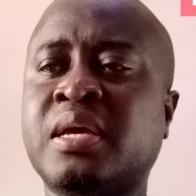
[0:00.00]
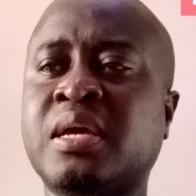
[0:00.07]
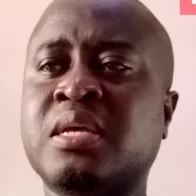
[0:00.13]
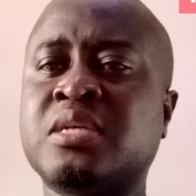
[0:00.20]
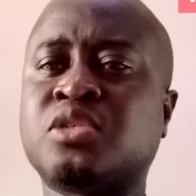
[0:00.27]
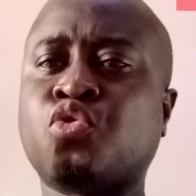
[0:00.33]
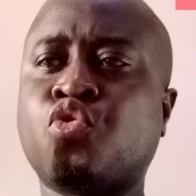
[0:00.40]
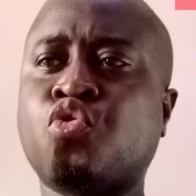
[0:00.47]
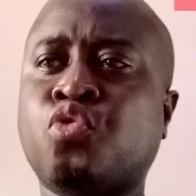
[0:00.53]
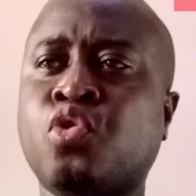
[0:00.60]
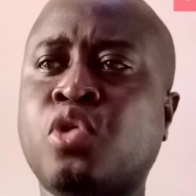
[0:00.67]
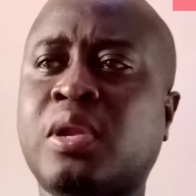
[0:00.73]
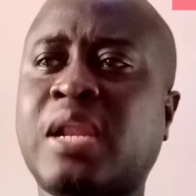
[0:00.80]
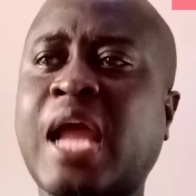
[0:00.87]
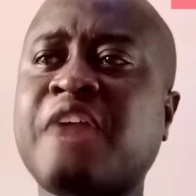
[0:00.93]
So
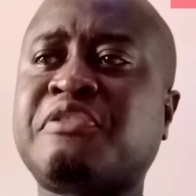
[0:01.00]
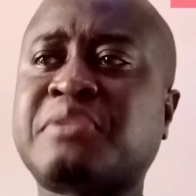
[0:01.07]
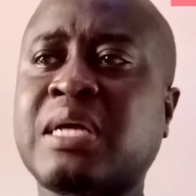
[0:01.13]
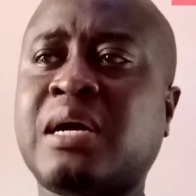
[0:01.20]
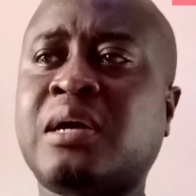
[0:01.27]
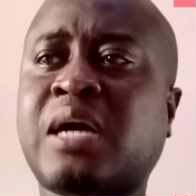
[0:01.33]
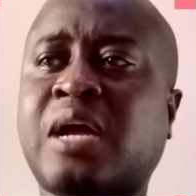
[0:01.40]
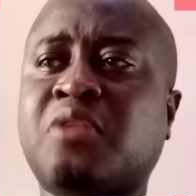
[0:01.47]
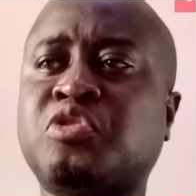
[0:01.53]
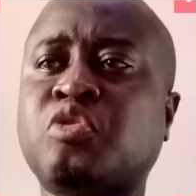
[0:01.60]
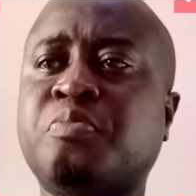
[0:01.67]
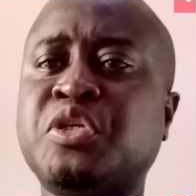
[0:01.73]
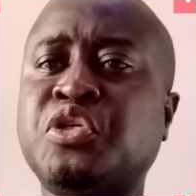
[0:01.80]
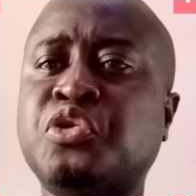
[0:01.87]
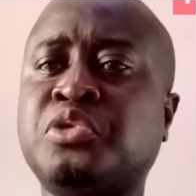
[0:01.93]
lifestyle can also be
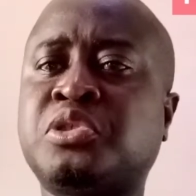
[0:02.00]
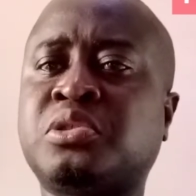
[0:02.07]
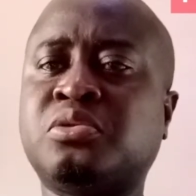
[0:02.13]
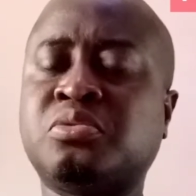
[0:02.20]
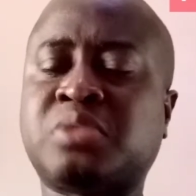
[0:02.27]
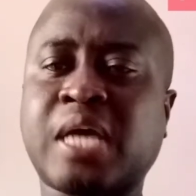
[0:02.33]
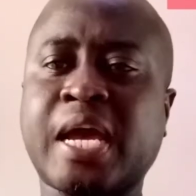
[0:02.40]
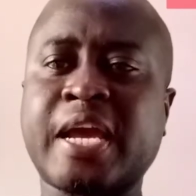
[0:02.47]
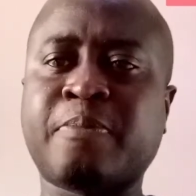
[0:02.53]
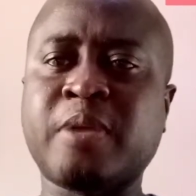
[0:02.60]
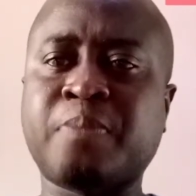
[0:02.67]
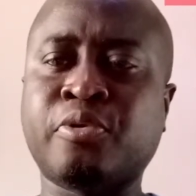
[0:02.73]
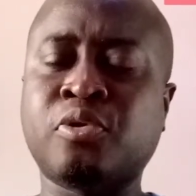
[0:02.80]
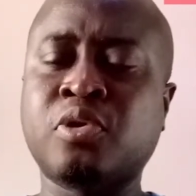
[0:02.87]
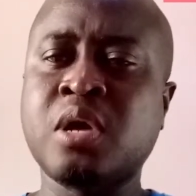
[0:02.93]
used to target
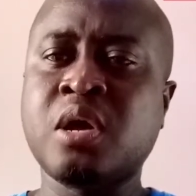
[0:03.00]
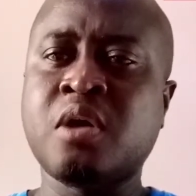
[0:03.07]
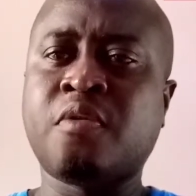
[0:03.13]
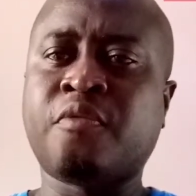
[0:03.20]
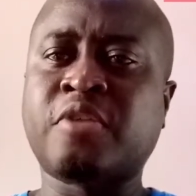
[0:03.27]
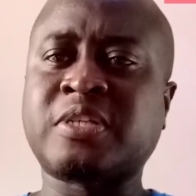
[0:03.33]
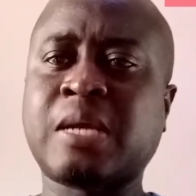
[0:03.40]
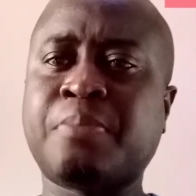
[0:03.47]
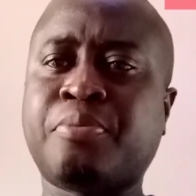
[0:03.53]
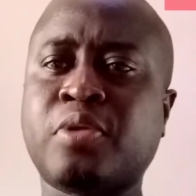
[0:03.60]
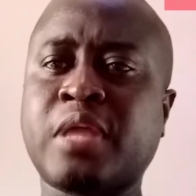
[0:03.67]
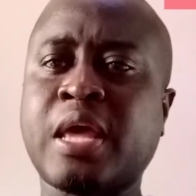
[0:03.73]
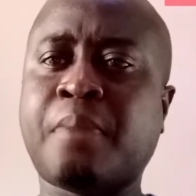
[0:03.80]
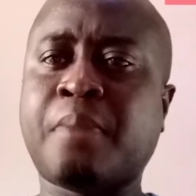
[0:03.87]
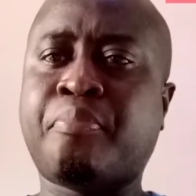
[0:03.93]
people. For example, there
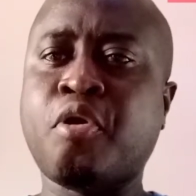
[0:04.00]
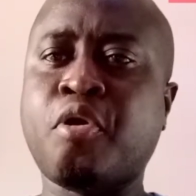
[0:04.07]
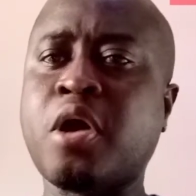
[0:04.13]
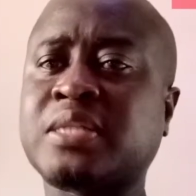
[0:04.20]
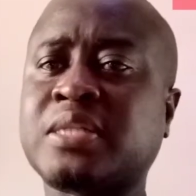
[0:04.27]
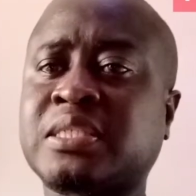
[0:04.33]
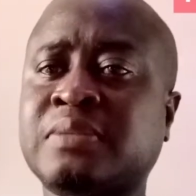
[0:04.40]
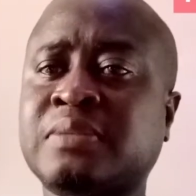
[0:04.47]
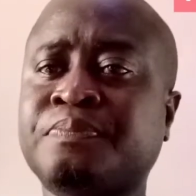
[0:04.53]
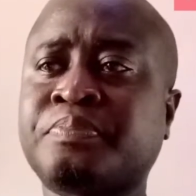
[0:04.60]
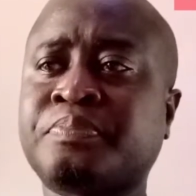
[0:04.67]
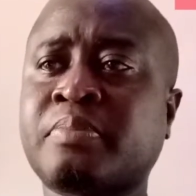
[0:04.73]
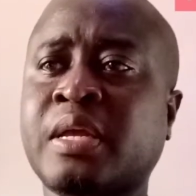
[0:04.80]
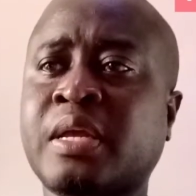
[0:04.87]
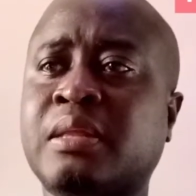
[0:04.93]
are products
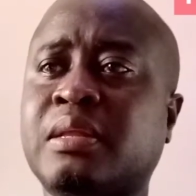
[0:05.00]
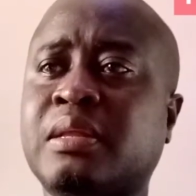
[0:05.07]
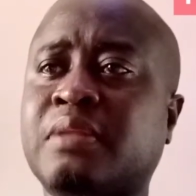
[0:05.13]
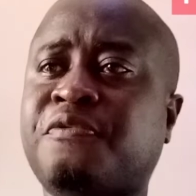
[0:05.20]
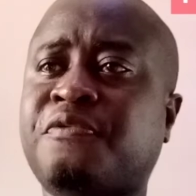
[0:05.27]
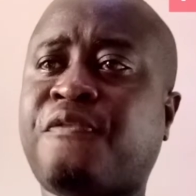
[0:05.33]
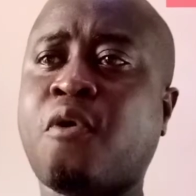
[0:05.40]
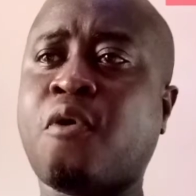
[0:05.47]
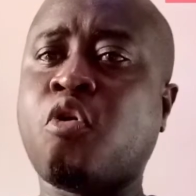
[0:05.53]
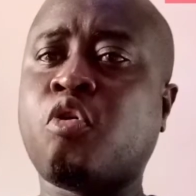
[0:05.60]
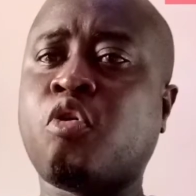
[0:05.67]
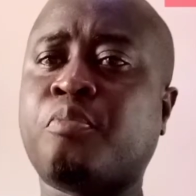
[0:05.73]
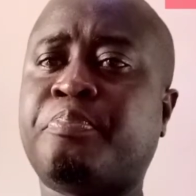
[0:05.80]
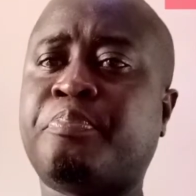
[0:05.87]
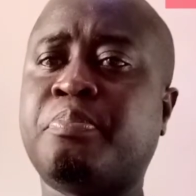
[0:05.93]
for
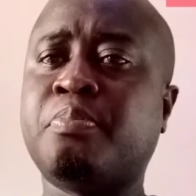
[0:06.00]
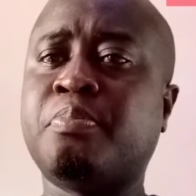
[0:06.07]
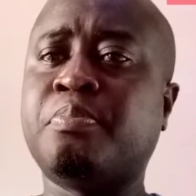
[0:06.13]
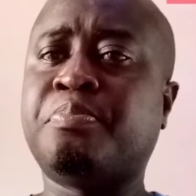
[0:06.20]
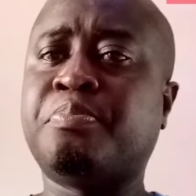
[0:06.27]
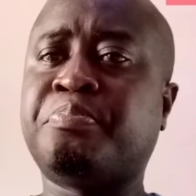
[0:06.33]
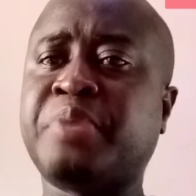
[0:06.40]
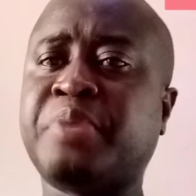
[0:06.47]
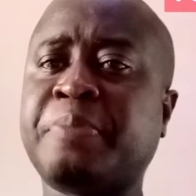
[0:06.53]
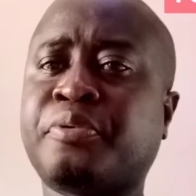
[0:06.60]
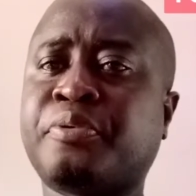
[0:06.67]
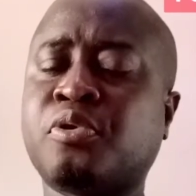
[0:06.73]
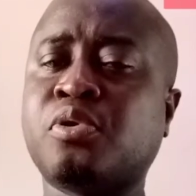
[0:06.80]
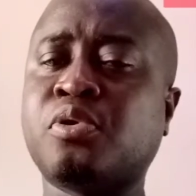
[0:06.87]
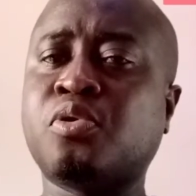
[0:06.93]

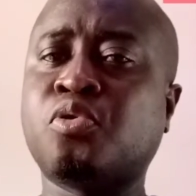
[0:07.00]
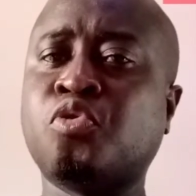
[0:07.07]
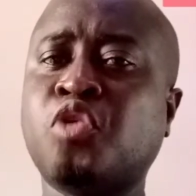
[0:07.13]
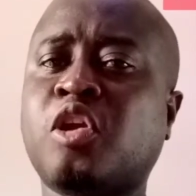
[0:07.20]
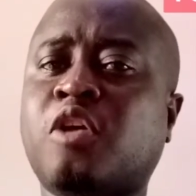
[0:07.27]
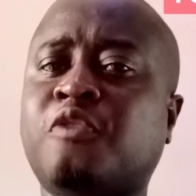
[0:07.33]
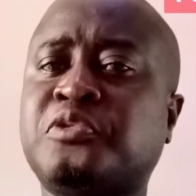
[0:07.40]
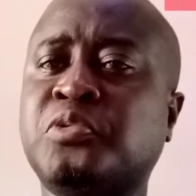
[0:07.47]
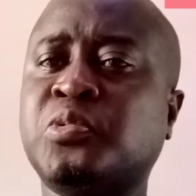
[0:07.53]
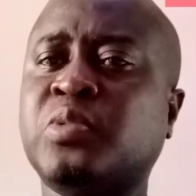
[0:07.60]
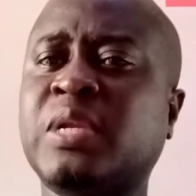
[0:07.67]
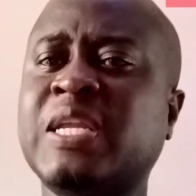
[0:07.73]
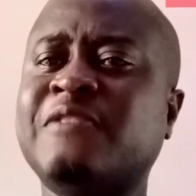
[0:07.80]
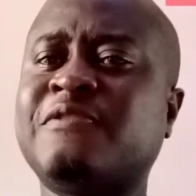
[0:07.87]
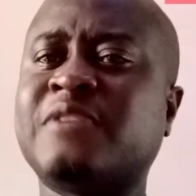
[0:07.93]
people who love to
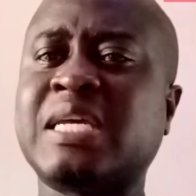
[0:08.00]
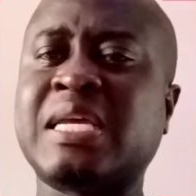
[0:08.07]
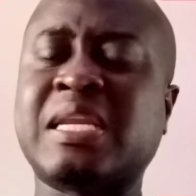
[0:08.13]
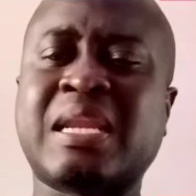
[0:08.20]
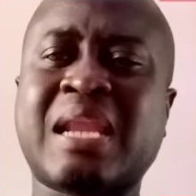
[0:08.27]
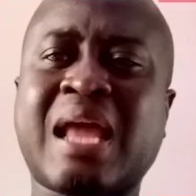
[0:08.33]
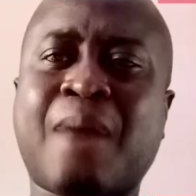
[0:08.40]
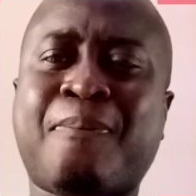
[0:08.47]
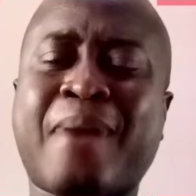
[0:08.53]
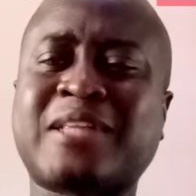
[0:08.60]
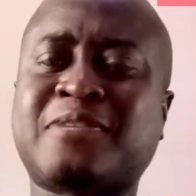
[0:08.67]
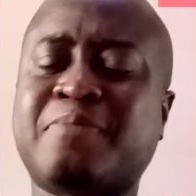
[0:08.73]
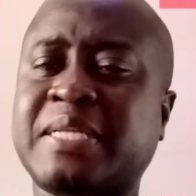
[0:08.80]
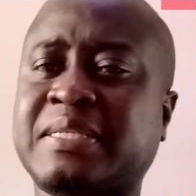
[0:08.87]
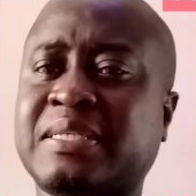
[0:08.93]
live in
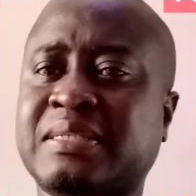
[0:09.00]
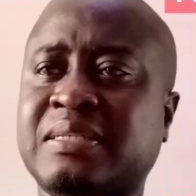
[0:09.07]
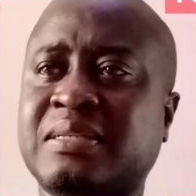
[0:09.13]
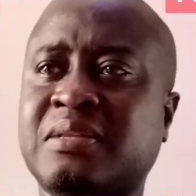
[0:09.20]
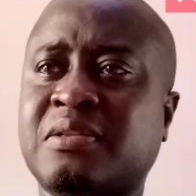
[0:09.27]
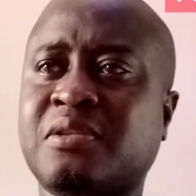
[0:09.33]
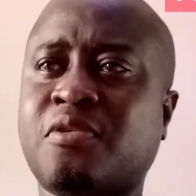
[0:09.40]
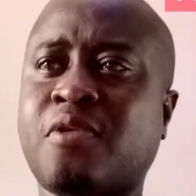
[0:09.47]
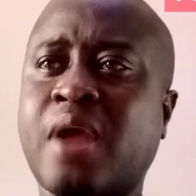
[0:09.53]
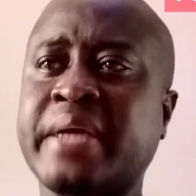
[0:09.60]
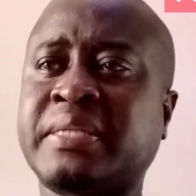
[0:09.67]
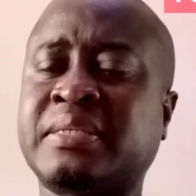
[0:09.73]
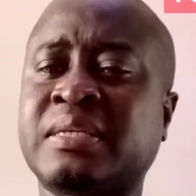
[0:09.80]
apartments, right?